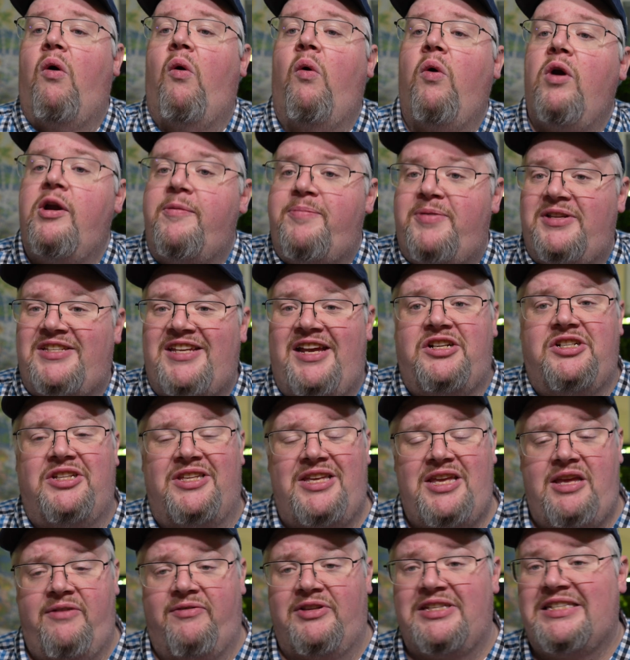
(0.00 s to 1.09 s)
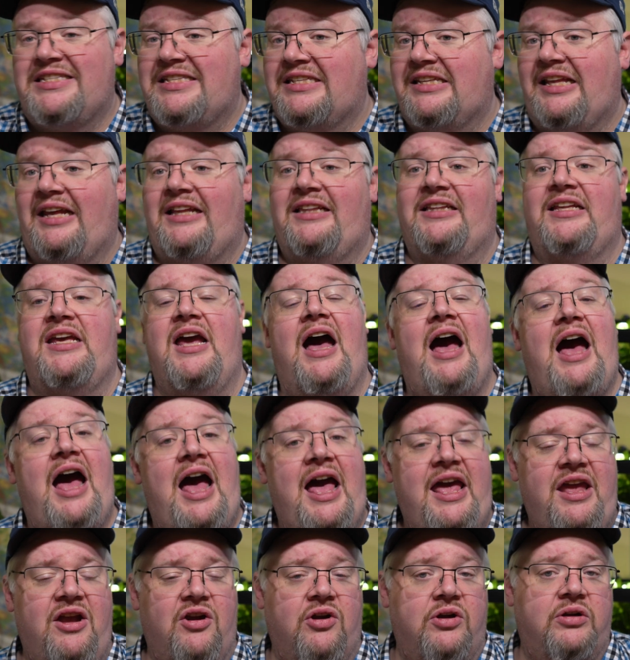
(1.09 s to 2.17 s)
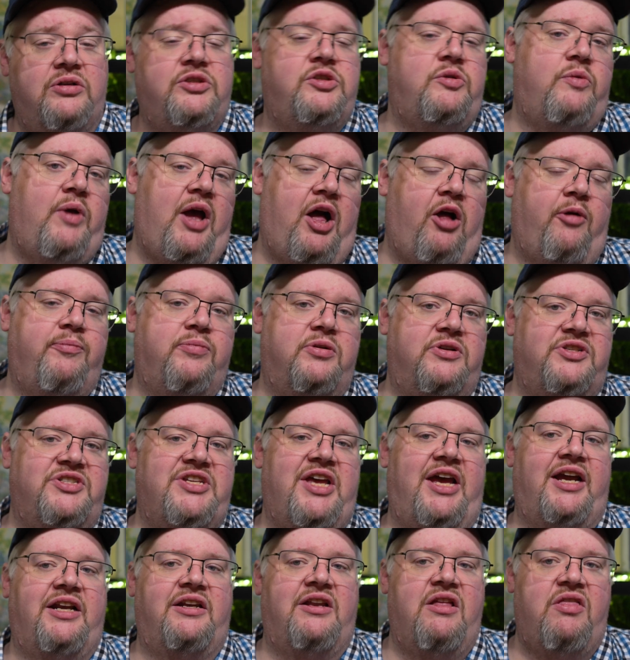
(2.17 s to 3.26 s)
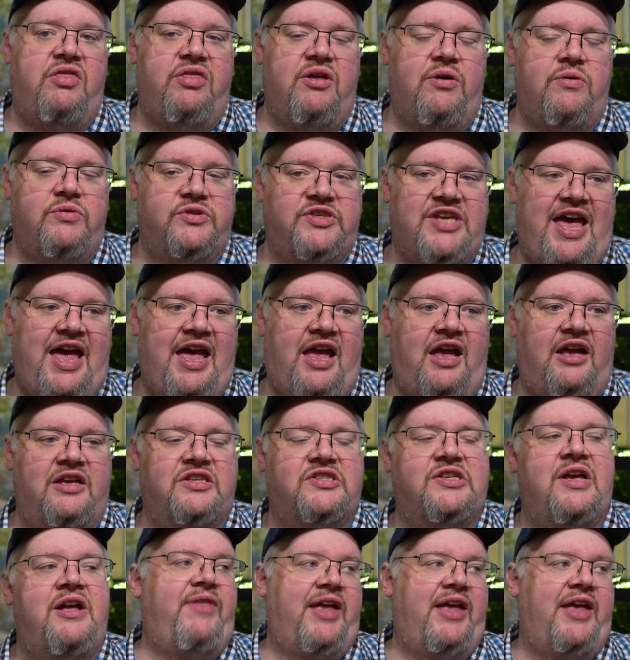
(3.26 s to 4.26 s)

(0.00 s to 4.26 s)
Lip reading: or potentially even slightly higher to help protect those eggs.